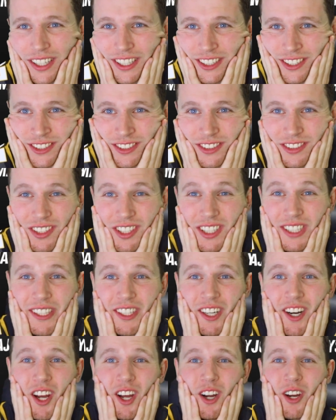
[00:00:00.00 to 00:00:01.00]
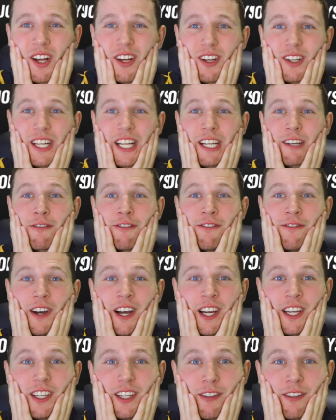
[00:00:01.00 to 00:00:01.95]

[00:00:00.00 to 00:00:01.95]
I just, I don't know, I look like a fucking